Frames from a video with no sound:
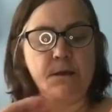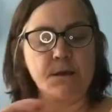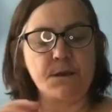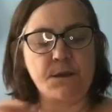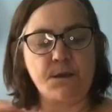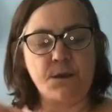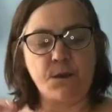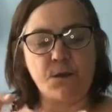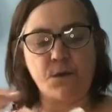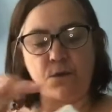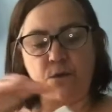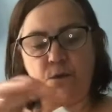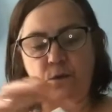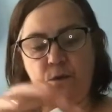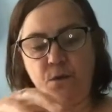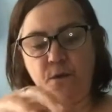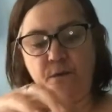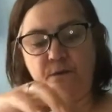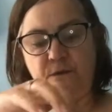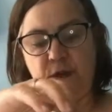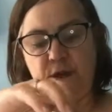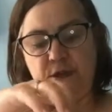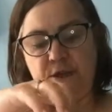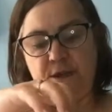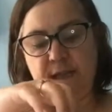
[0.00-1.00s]
So
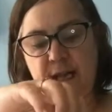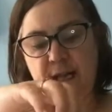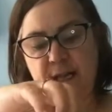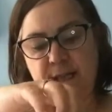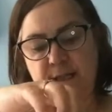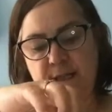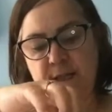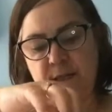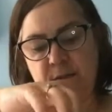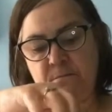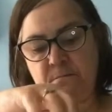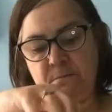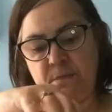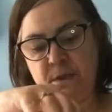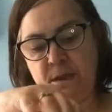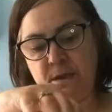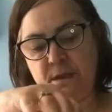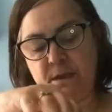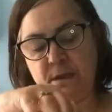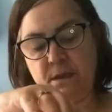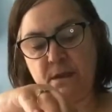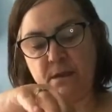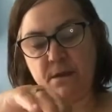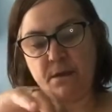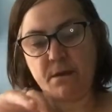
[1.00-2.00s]
first item
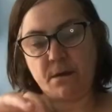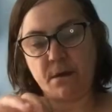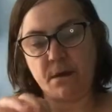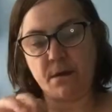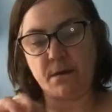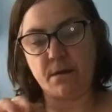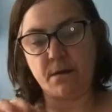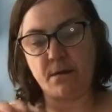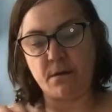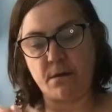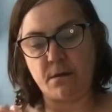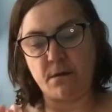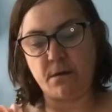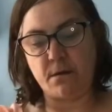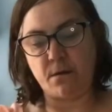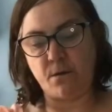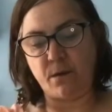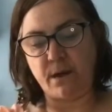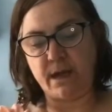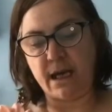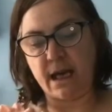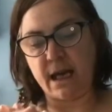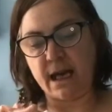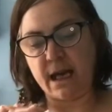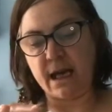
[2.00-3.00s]

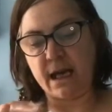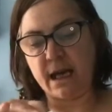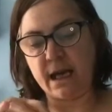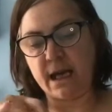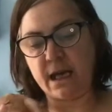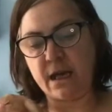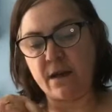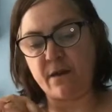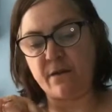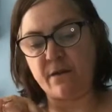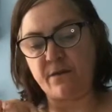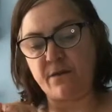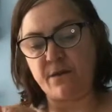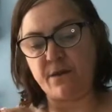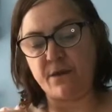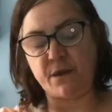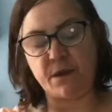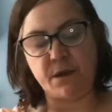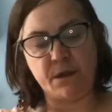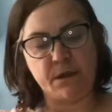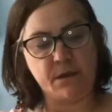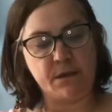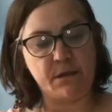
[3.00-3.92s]
we have